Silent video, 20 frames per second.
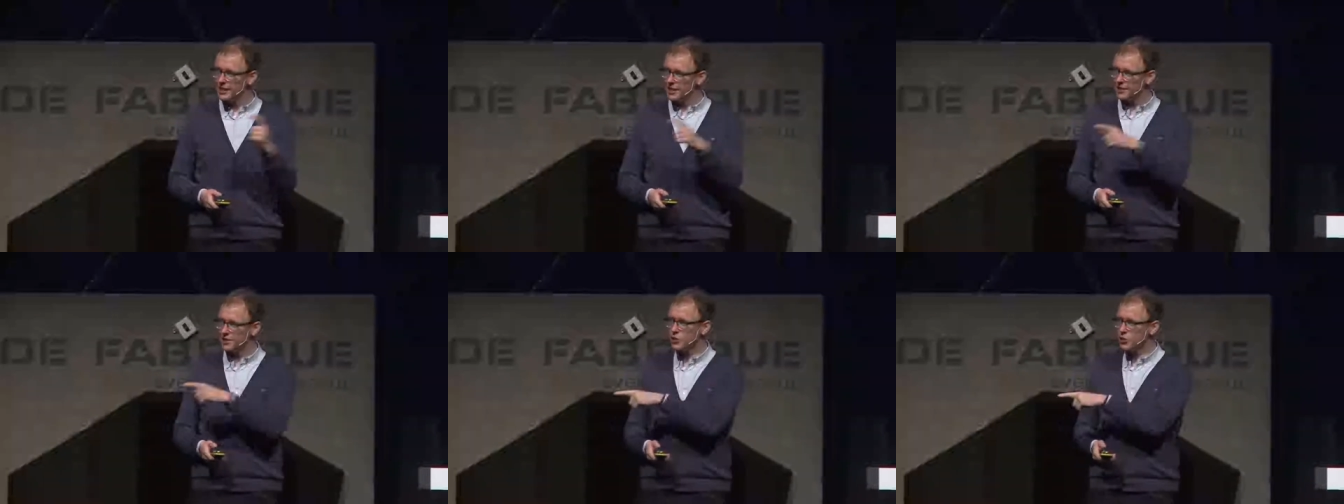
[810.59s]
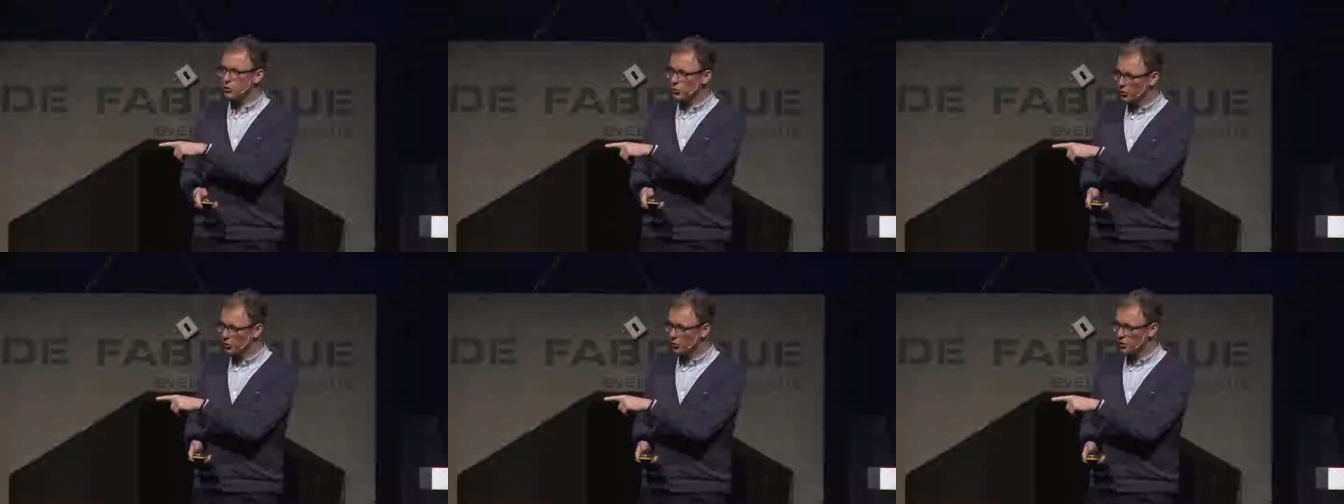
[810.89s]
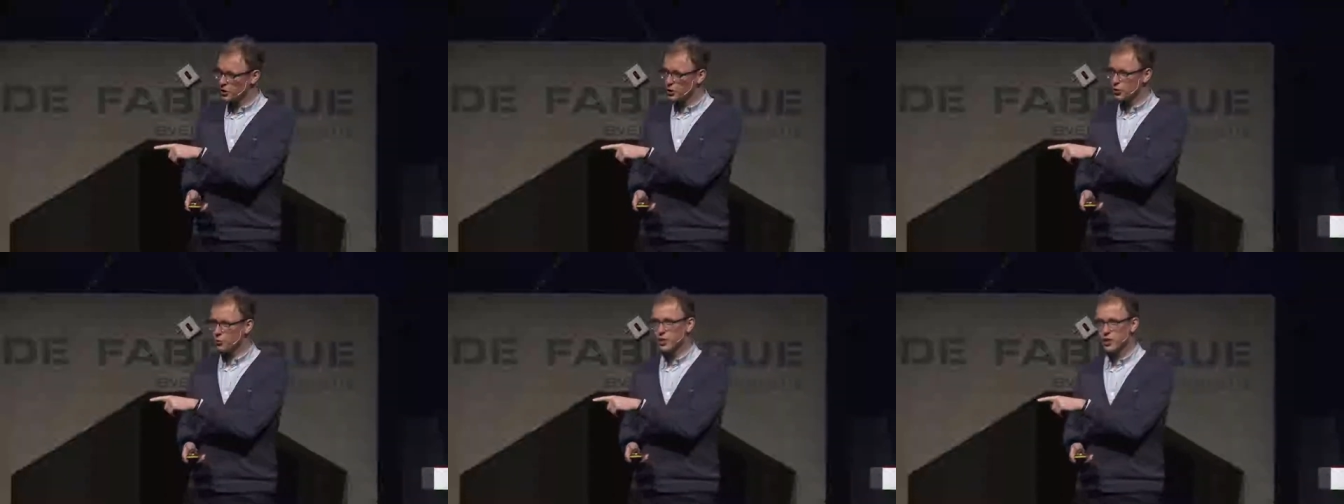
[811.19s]
led to the
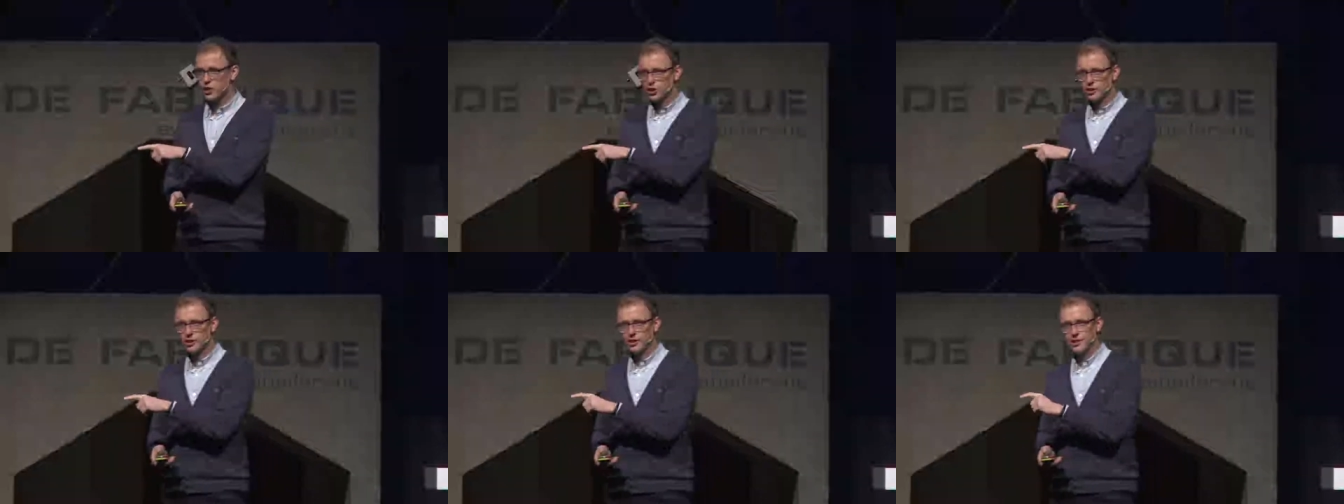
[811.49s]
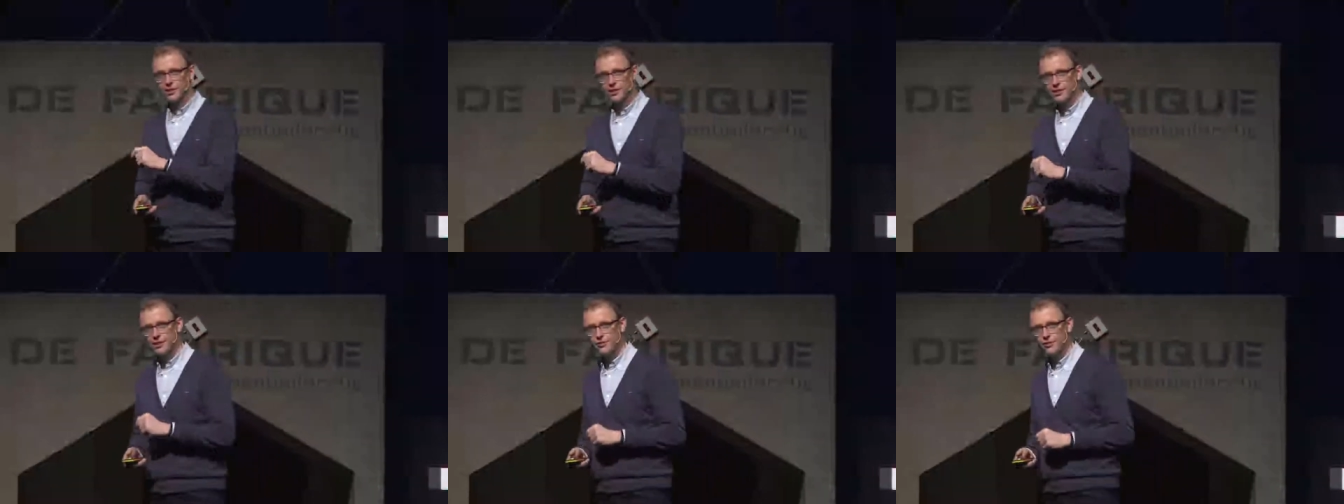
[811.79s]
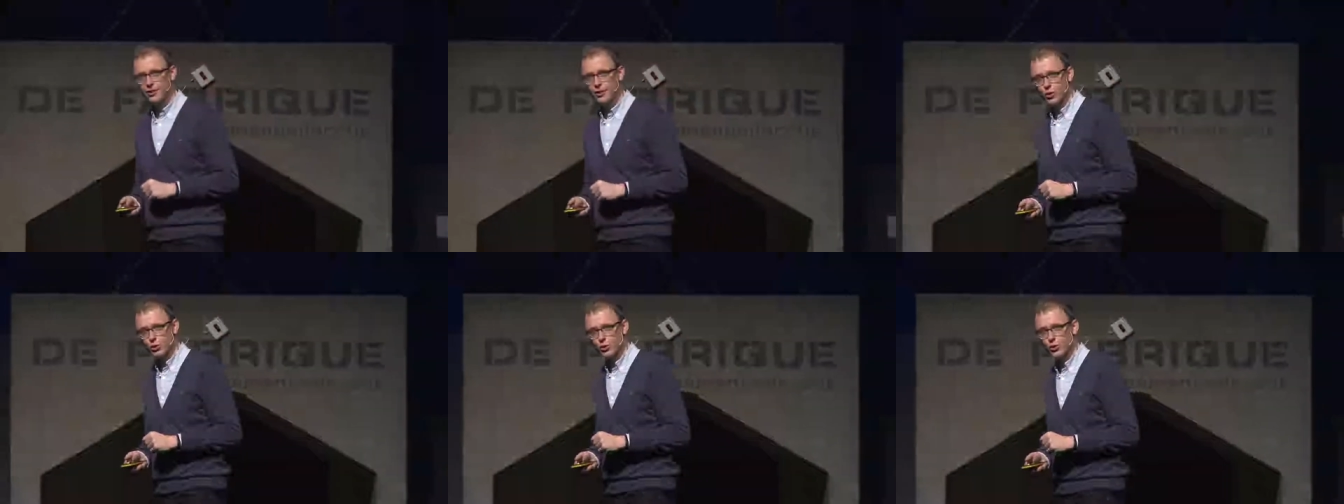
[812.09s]
situation uh, that
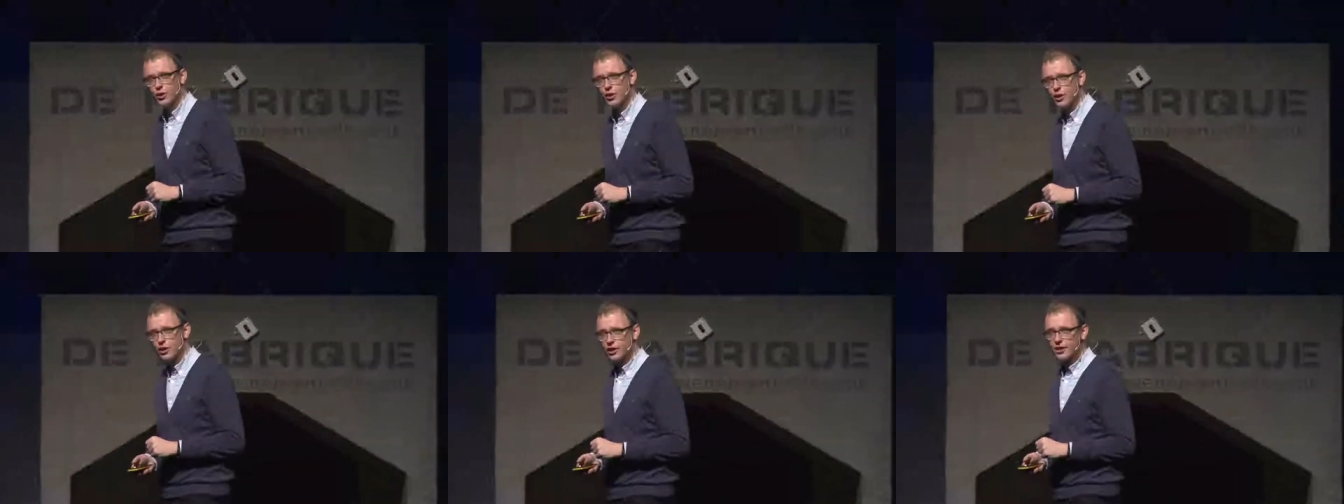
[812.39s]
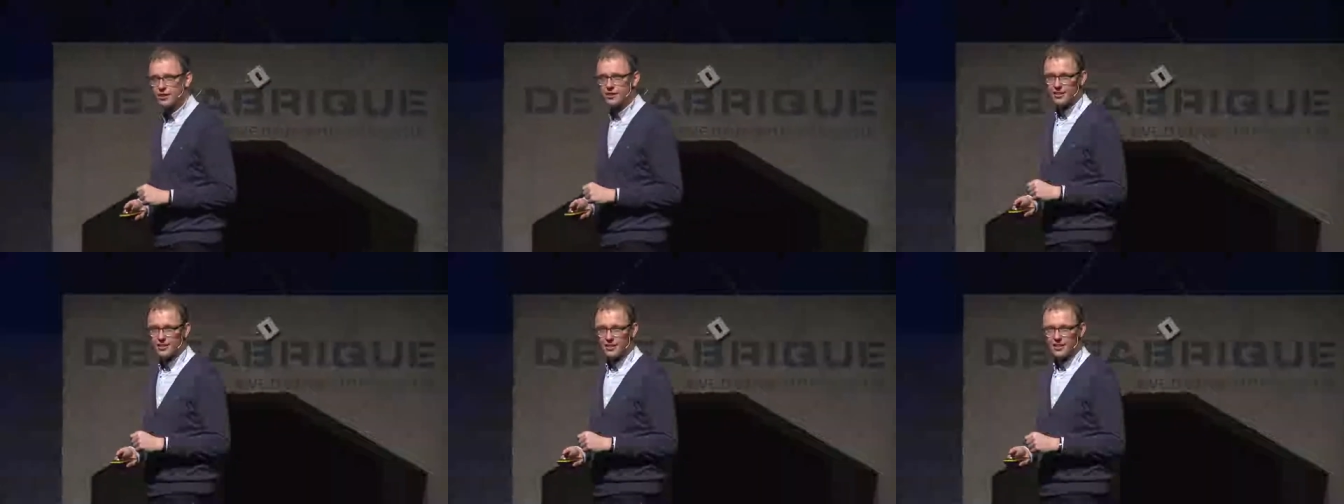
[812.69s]
we heard earlier,